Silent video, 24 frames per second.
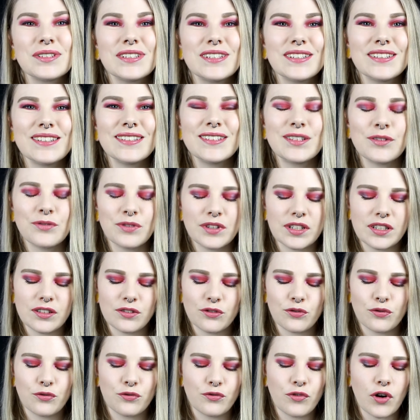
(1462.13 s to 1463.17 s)
this is the
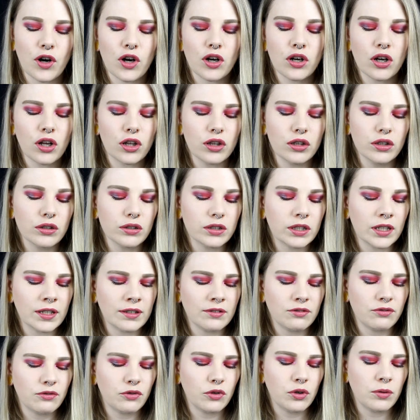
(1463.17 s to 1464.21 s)
finished third look
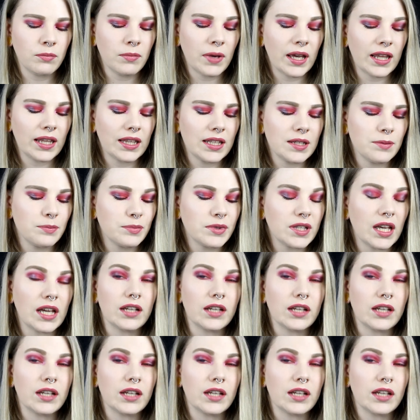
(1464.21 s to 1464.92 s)
and for my lips